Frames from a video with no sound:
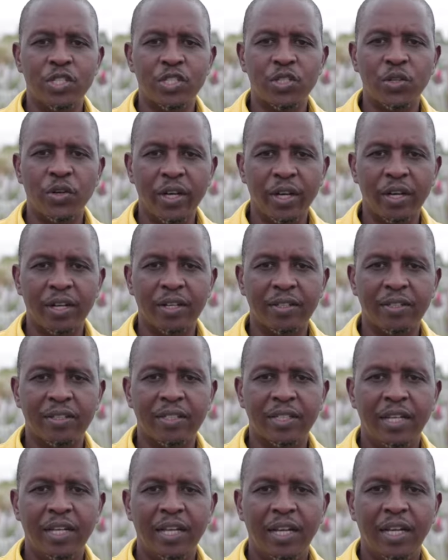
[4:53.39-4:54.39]
soil.
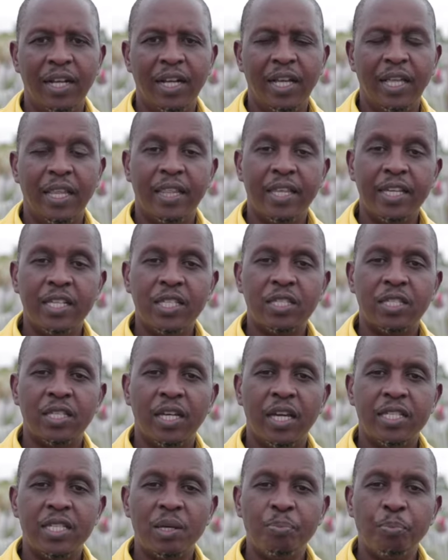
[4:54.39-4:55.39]
This is